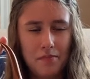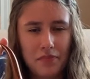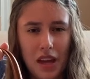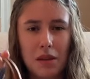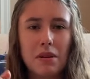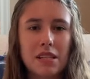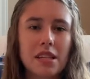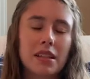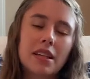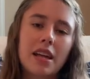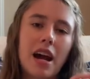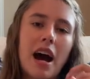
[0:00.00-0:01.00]
and
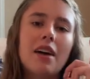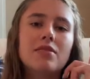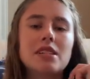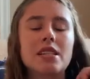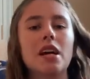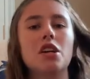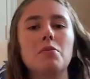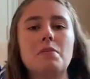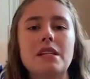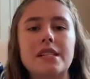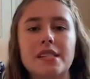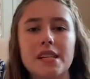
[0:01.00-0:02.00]
basically they have designer
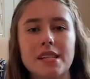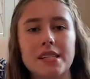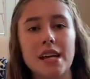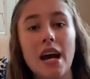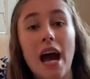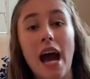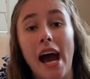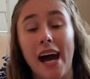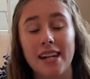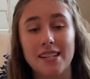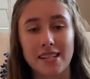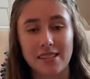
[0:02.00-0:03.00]
pieces
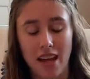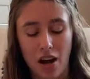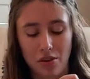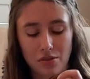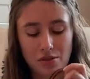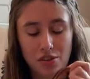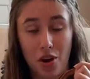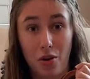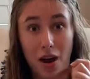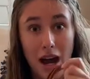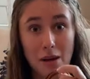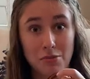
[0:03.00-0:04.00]
at a discount, so
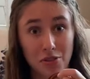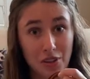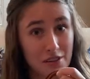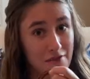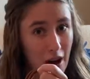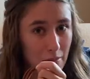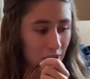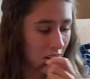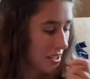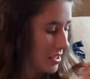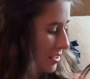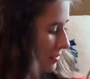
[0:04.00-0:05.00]
absolutely
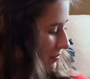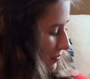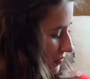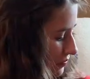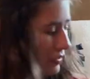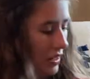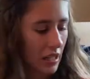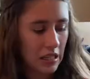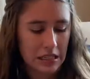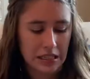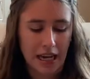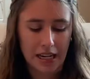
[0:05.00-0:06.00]
fabulous.
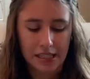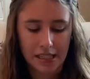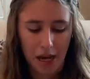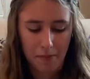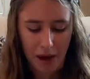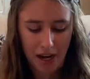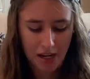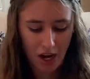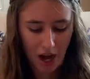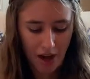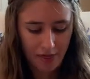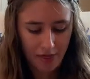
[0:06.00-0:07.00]
Next up, I
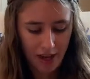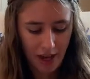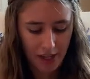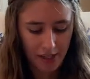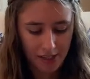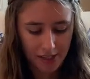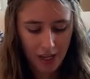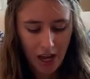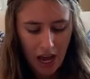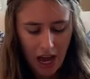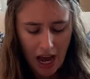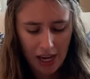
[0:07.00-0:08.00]
got this,
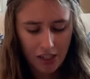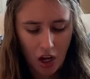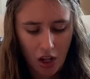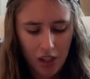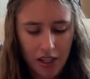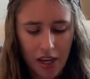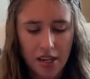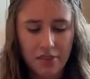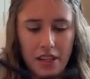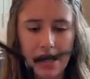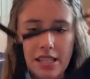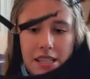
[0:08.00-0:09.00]
I call it kind of
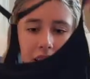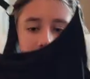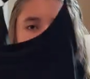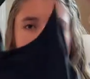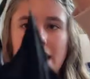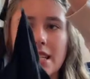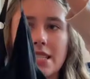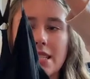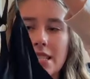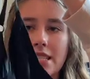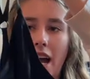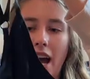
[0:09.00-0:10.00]
like a tennis
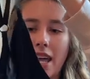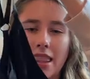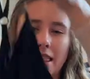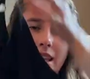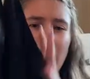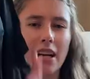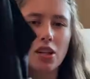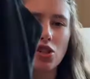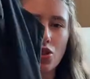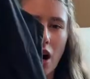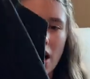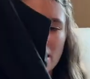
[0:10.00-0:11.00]
athletic
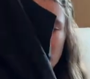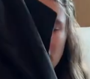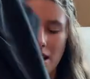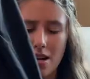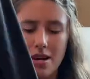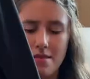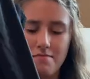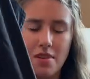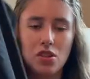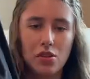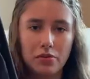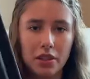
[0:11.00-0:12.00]
dress. Um,
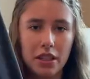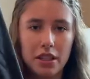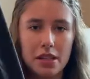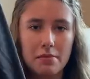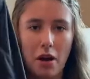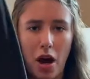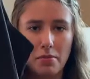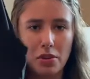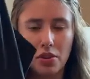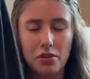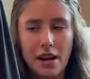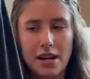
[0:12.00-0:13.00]
these are really
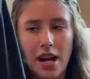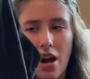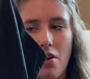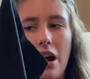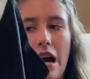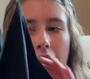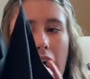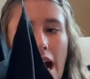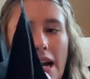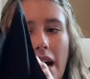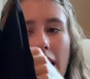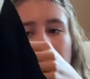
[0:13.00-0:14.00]
popular right now.
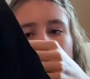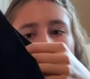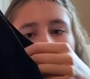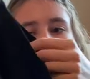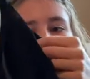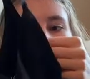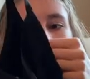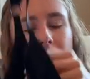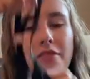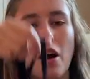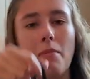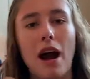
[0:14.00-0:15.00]
I got it in black
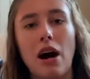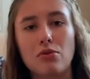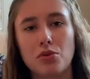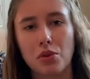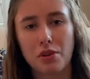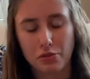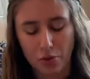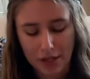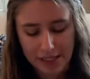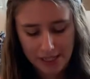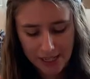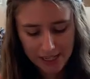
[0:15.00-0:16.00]
from Outdoor
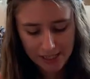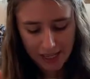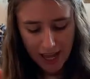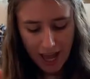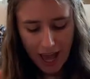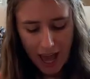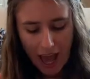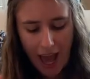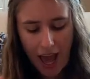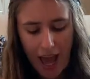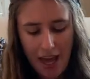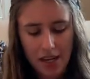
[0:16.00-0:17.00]
Voices.
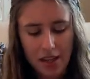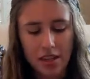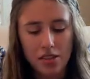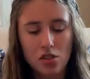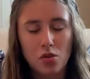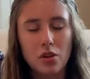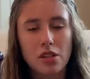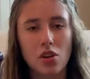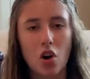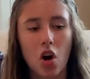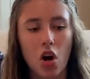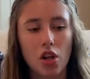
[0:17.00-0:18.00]
And this store is
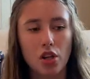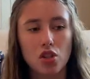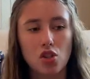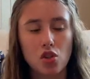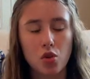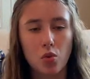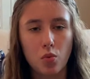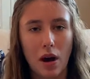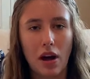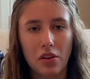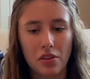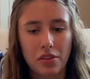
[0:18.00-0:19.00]
on
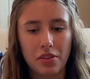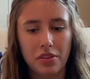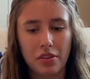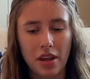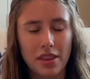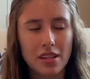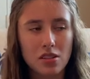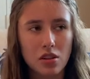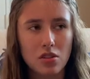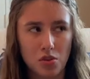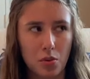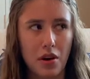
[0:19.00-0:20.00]
12th, I think it's
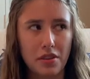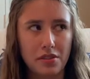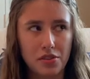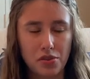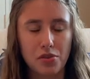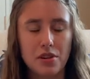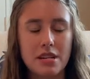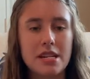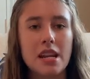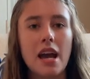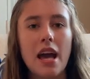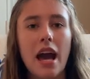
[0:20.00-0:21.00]
called 12th Street.
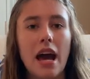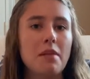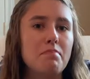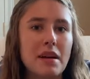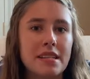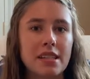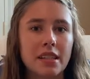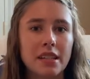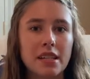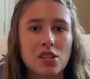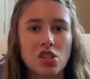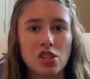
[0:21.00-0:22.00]
And
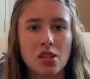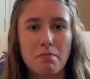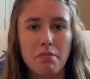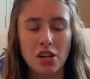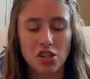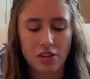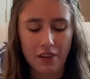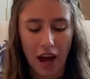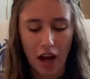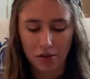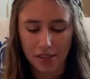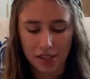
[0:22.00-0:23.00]
basically it's just a bunch of
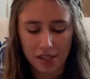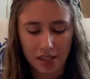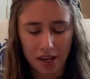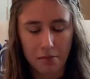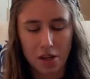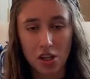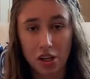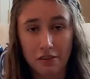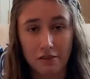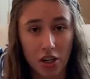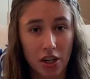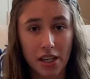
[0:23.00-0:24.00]
houses that have been
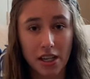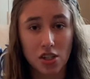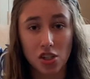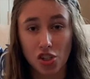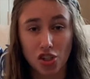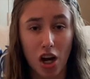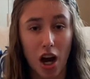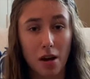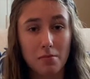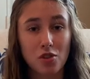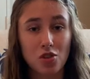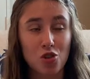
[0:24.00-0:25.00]
converted into
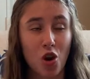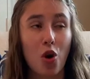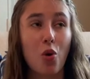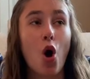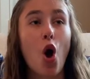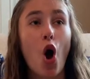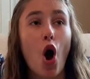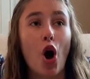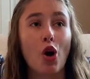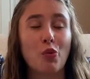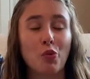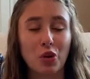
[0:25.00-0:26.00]
shops. So
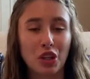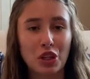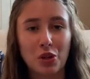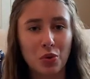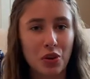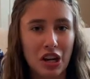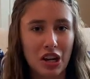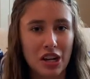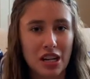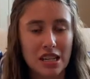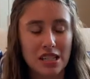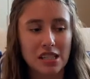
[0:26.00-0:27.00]
a really cool
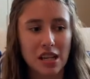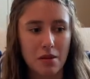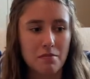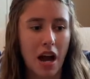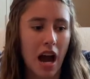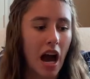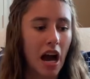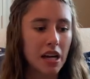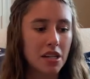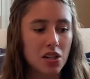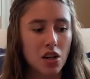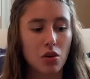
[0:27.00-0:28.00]
area. Some
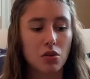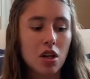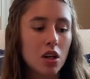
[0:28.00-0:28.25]
had, you know,